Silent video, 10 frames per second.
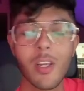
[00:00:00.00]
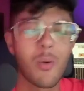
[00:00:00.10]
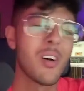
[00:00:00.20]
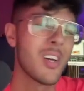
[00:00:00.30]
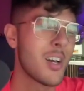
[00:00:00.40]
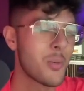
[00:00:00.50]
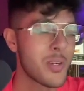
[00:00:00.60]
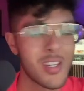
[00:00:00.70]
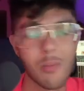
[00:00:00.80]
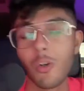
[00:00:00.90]
Well, I don't want to
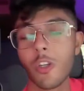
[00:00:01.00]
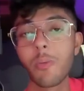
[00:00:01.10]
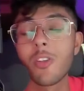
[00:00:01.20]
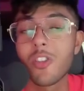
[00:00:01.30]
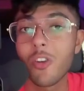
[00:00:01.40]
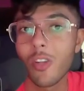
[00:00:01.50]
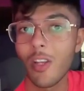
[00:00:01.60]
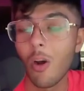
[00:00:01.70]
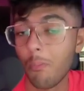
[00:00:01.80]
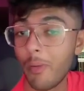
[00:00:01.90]
say bullish, but they're certainly
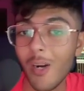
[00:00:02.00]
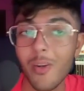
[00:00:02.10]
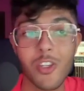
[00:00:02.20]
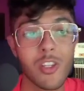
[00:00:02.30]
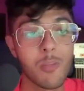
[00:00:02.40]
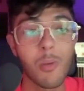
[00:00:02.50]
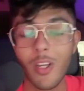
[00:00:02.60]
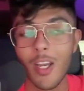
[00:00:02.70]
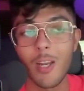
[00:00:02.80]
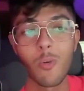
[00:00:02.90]
not bearish in this
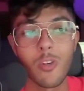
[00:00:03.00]
market anymore in